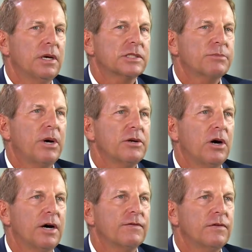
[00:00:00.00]
spun
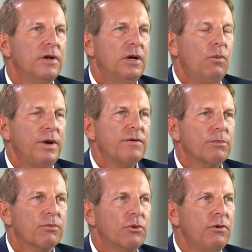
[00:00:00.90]
off, we've
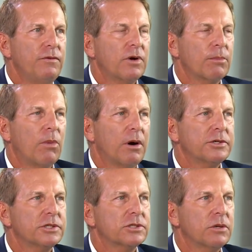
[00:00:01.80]
improved our
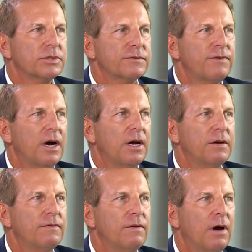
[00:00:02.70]
margins almost
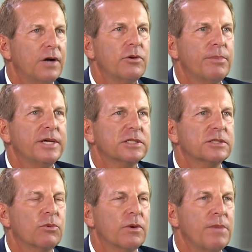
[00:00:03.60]
500 basis
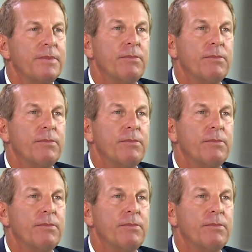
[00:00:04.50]
points, maybe